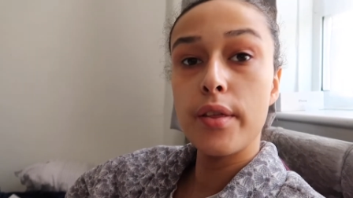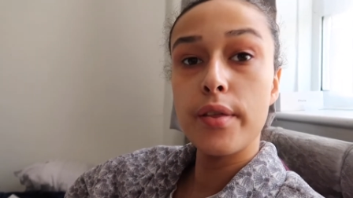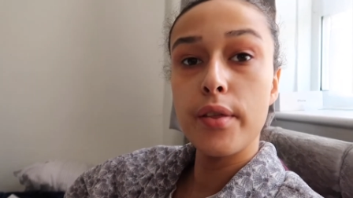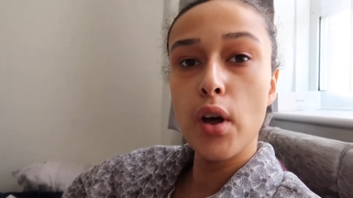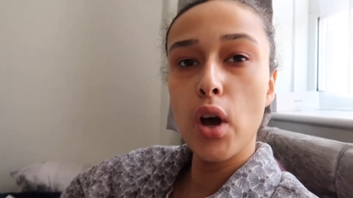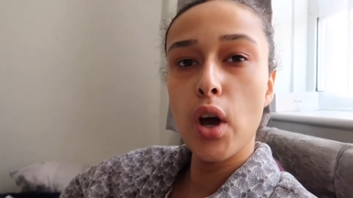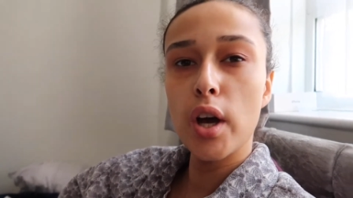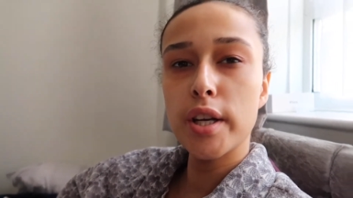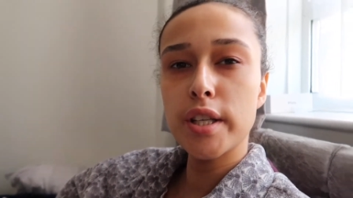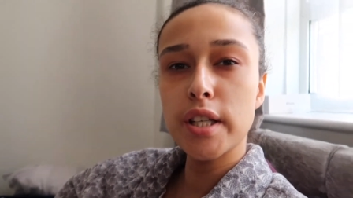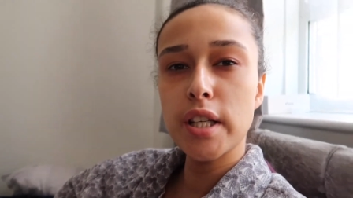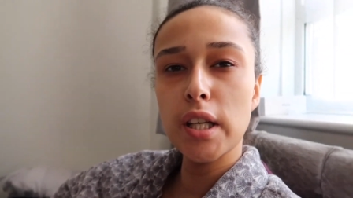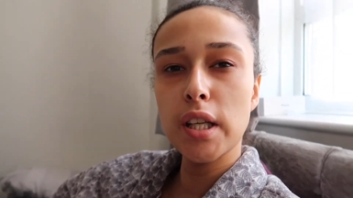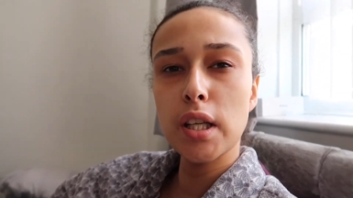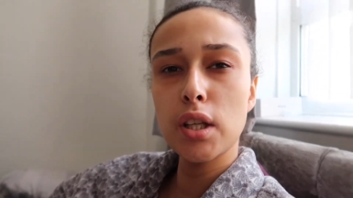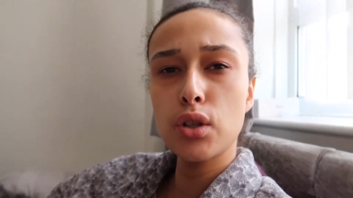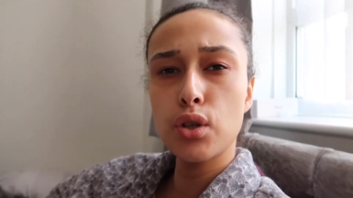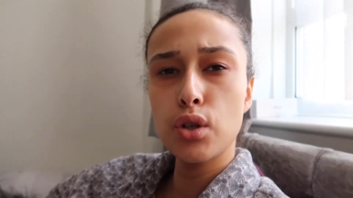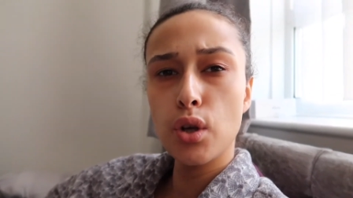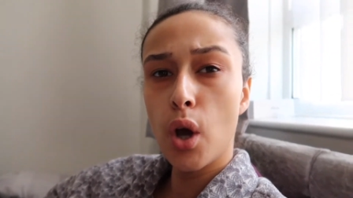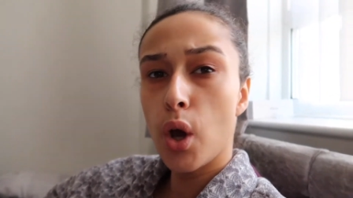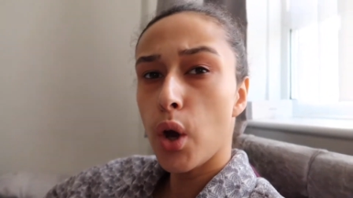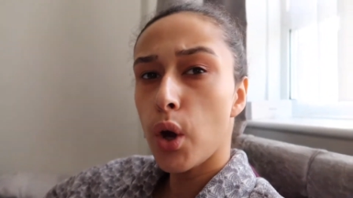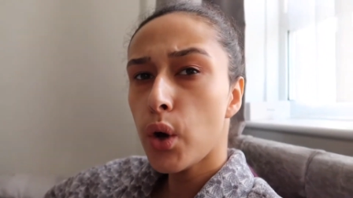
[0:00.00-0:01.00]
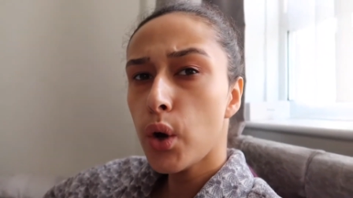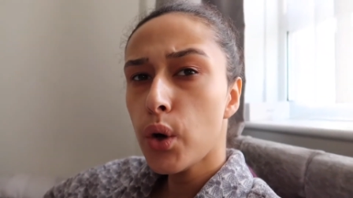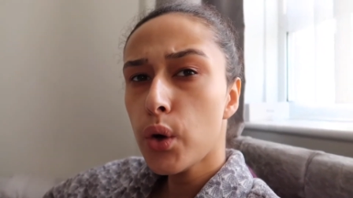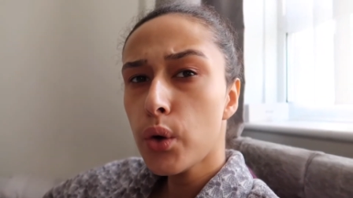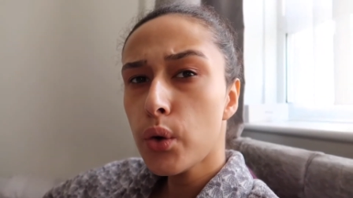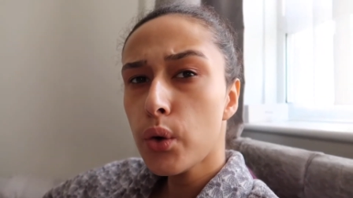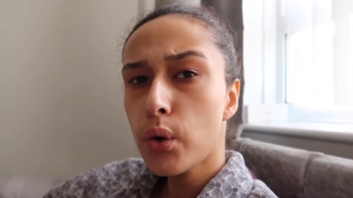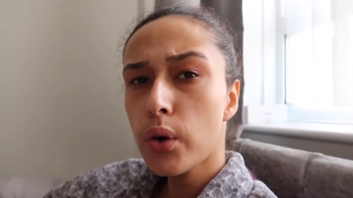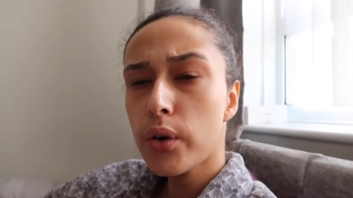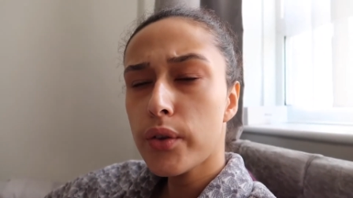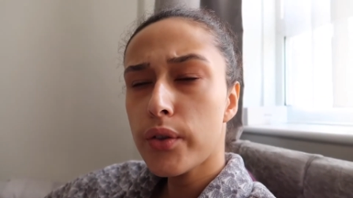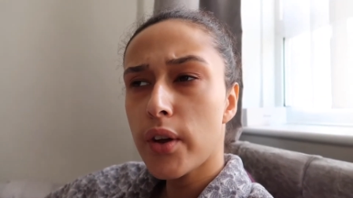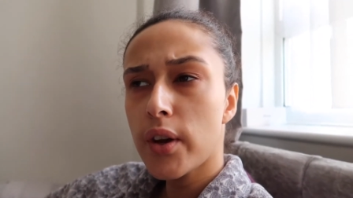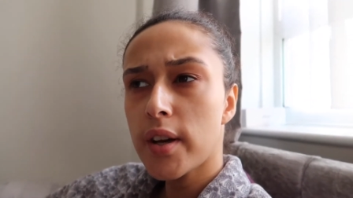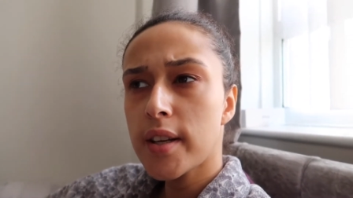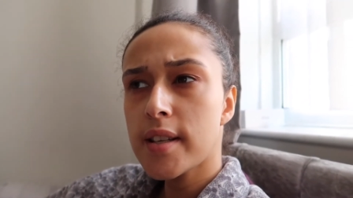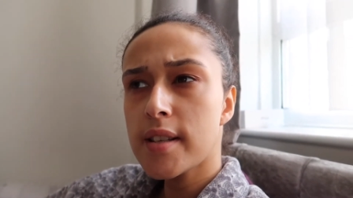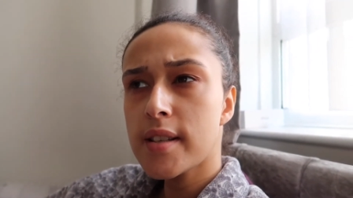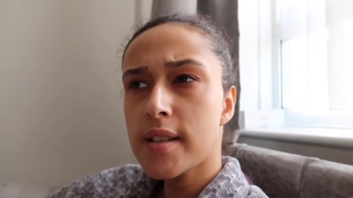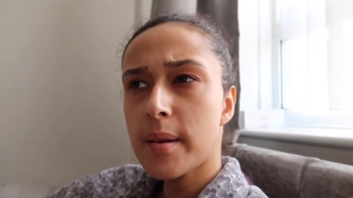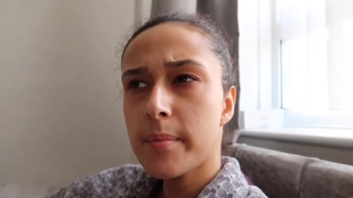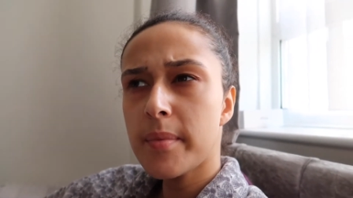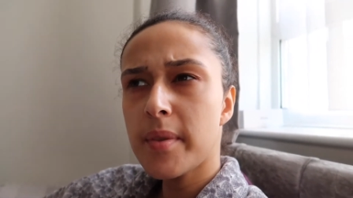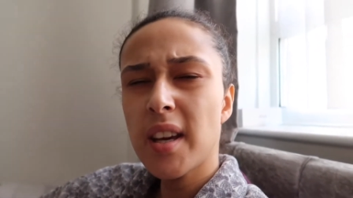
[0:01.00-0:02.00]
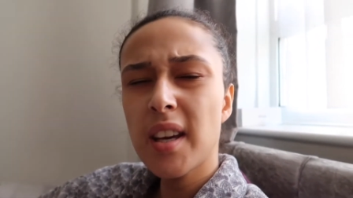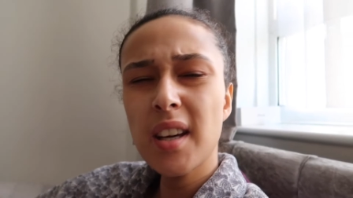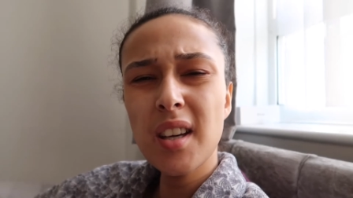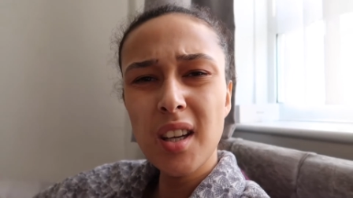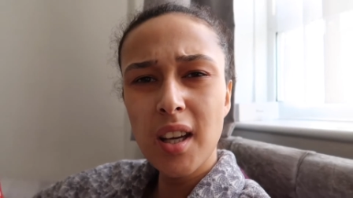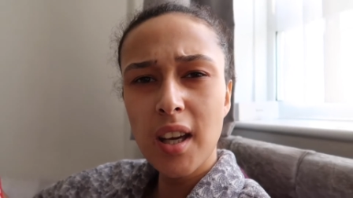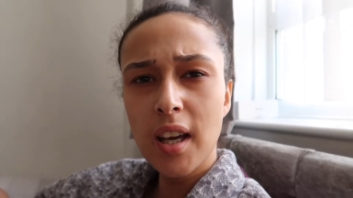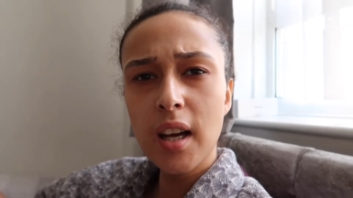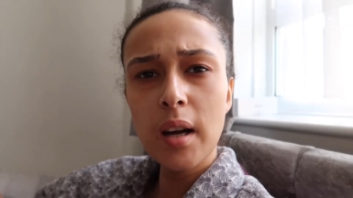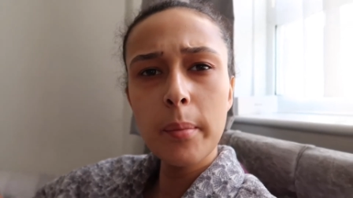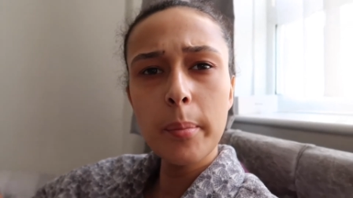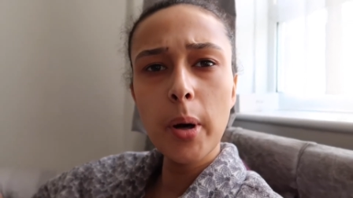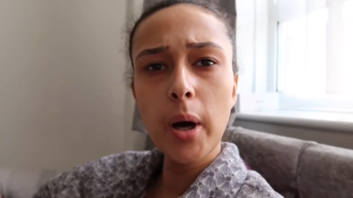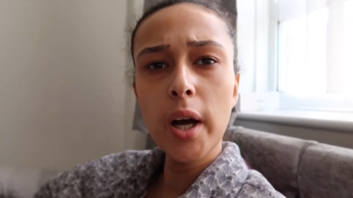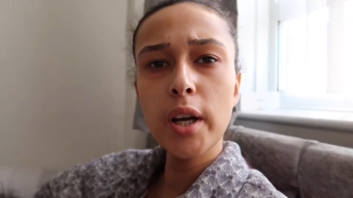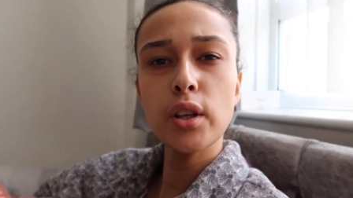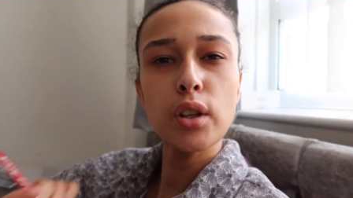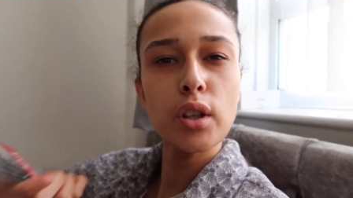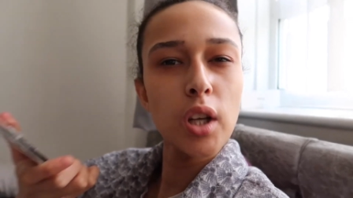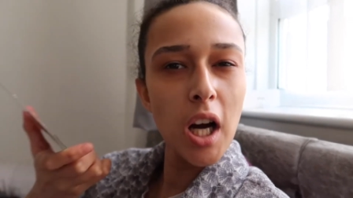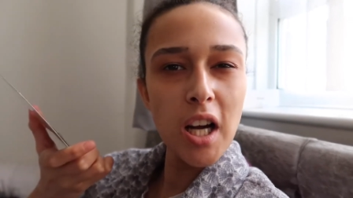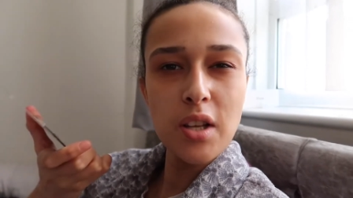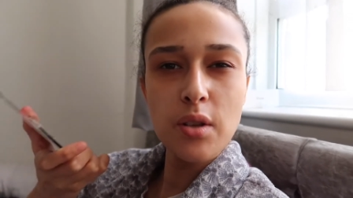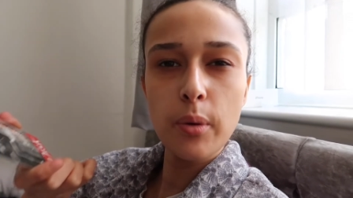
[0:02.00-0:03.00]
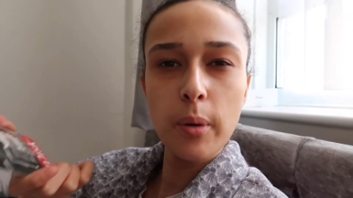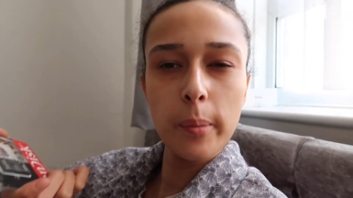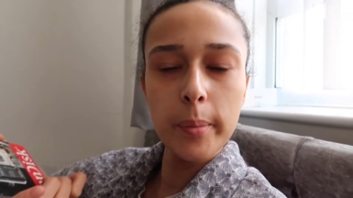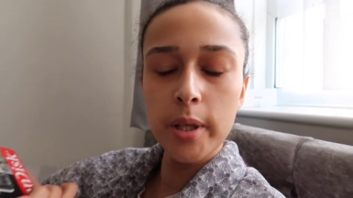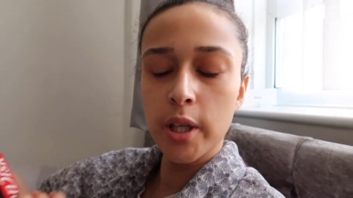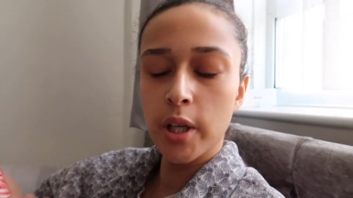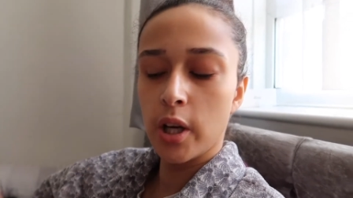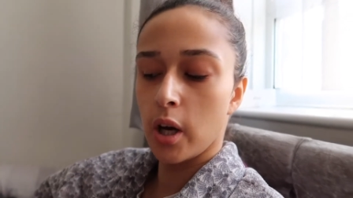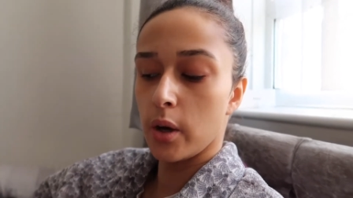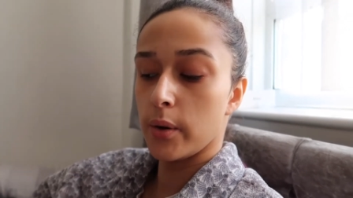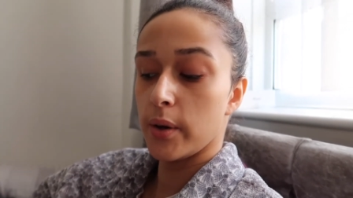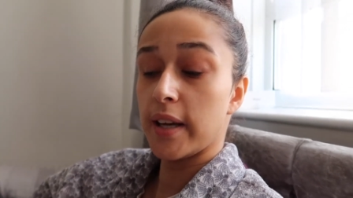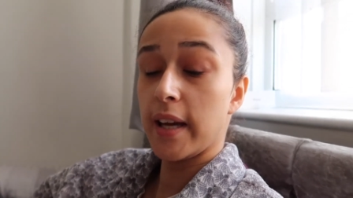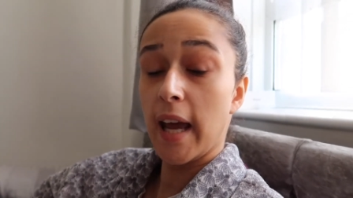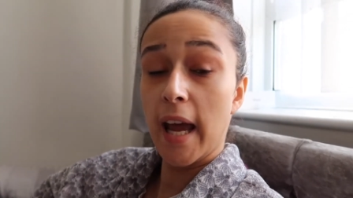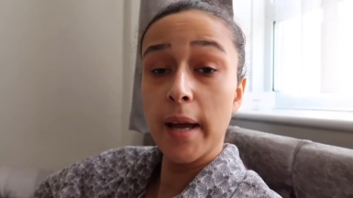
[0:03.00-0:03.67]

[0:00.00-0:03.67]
32 or 30 something gigabyte, you guys probably know it.